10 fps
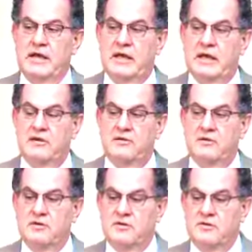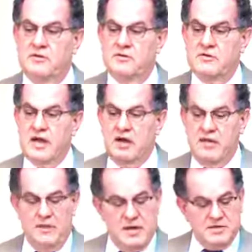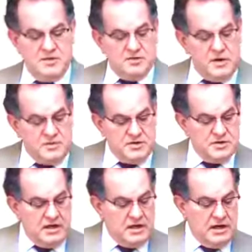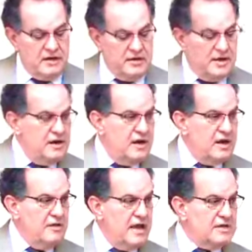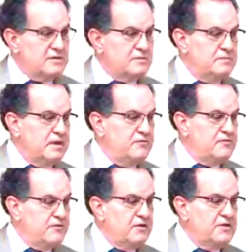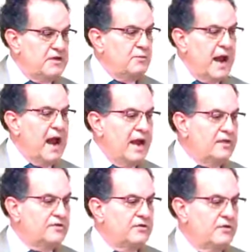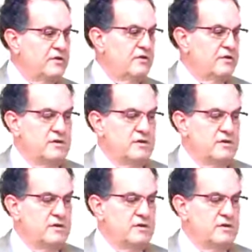And to tell them, as the scriptures declare, that none of that's but filthy rags